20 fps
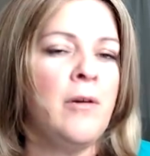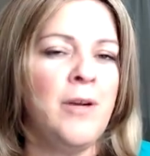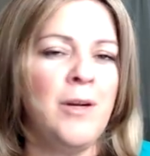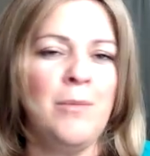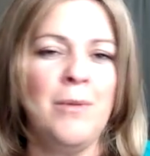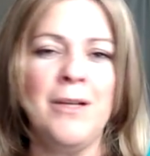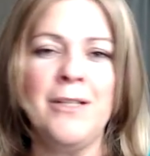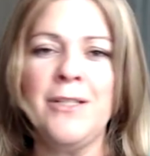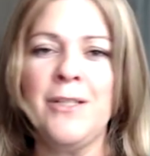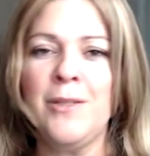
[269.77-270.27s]
throwing
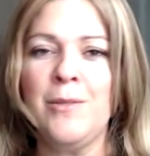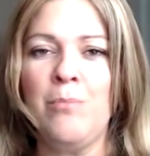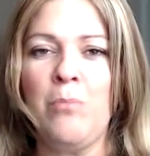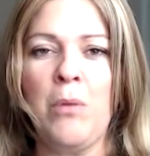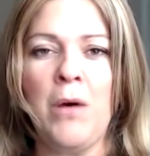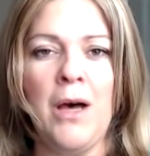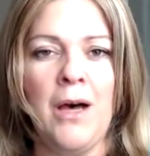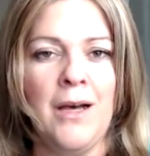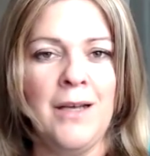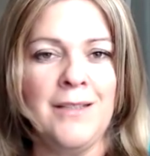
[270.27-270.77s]
them under the
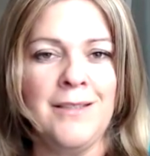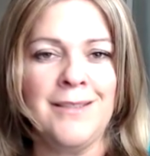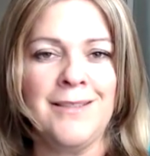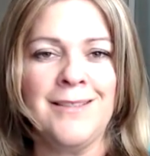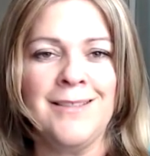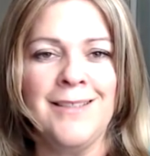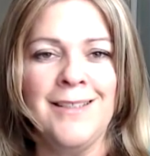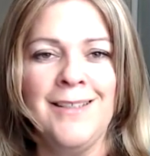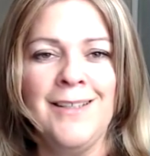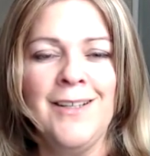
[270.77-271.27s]

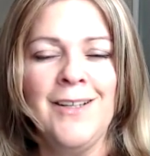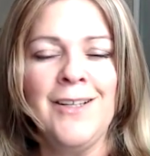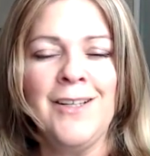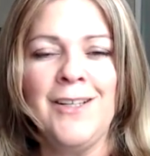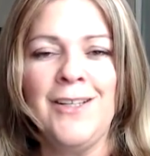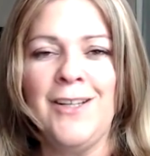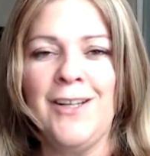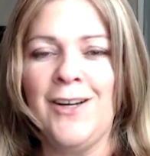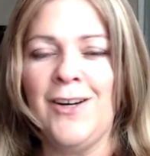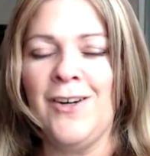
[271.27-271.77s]
bus.
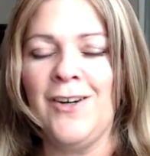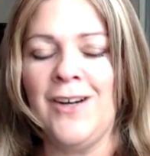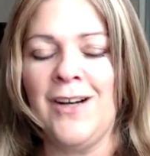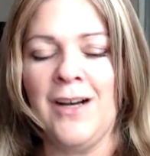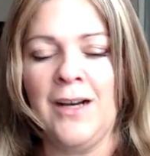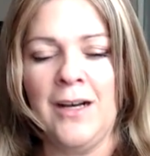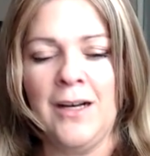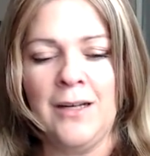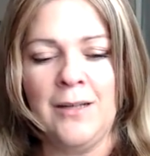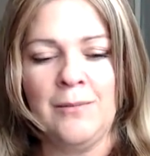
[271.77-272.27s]
You know,
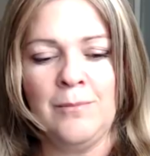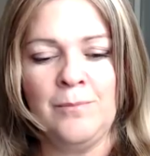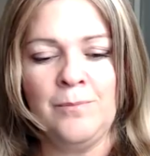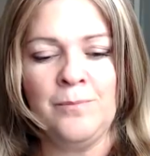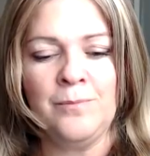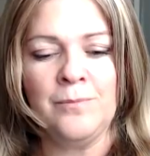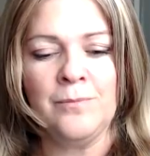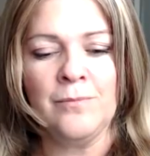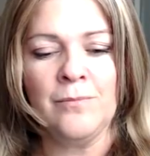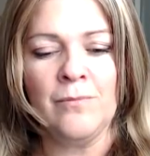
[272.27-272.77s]

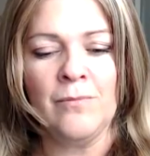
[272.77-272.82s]
um,